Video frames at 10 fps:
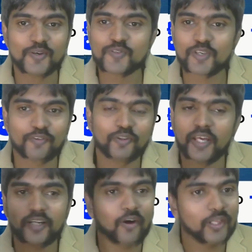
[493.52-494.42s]
So if you
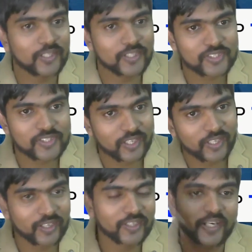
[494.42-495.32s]
take all this
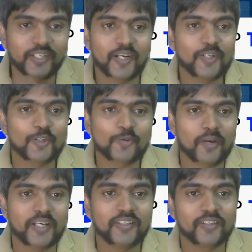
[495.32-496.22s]
data into
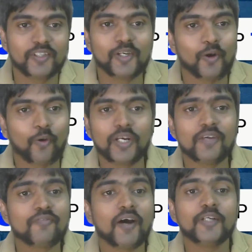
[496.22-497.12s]
mind,
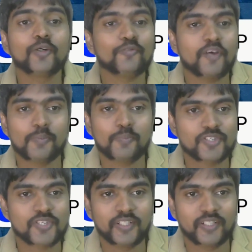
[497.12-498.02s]
only 1 to
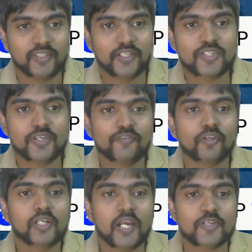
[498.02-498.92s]
5%, that is, if
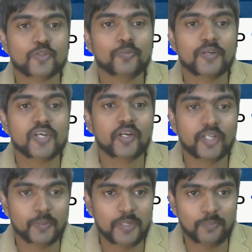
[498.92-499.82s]
your classroom has
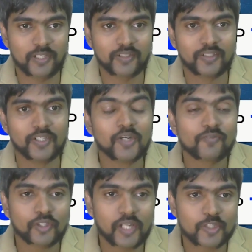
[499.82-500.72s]
100 people, if
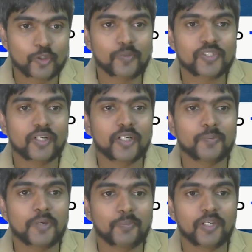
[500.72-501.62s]
your classroom has
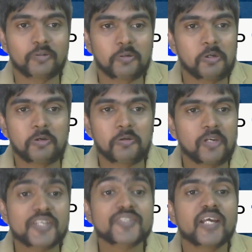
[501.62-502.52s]
100 people,
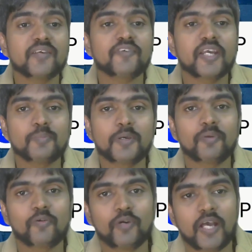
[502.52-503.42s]
less than 5
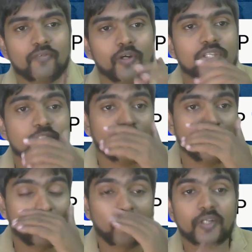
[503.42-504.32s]
people would have all these
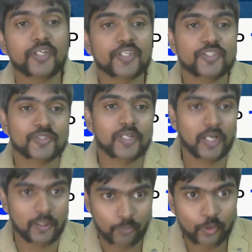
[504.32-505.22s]
5 qualities
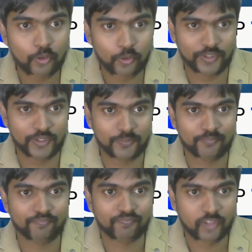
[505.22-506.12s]
put together,
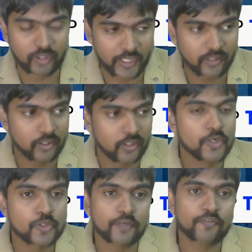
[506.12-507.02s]
right?
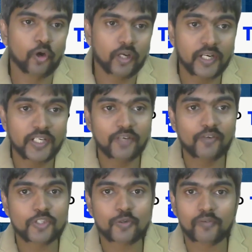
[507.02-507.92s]
So if you are an
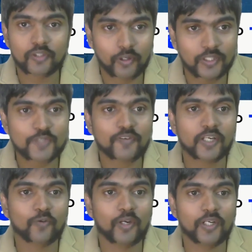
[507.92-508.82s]
individual with all these
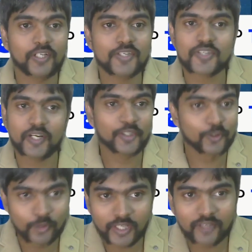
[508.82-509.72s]
5 qualities and you
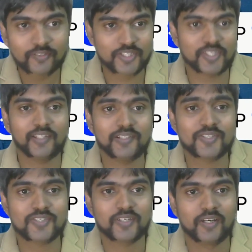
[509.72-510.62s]
don't have the
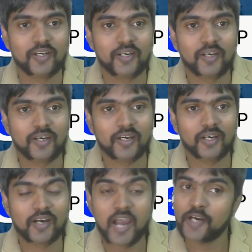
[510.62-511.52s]
skills,
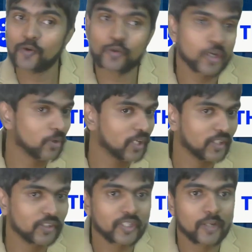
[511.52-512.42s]
I don't know about
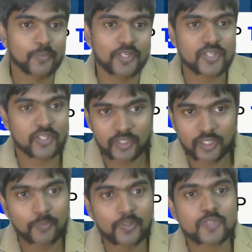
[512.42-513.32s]
other companies. Other
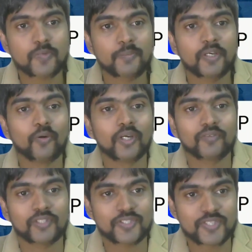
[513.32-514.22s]
companies might be going
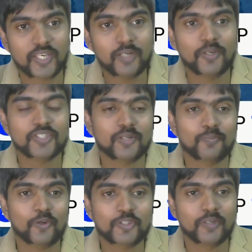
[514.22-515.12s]
with a skill-based
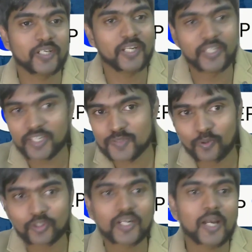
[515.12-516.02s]
approach, but DT is
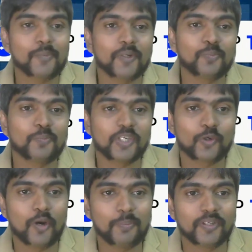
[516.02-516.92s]
more than happy to pick
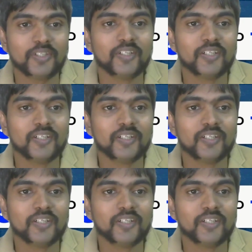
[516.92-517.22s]
you up.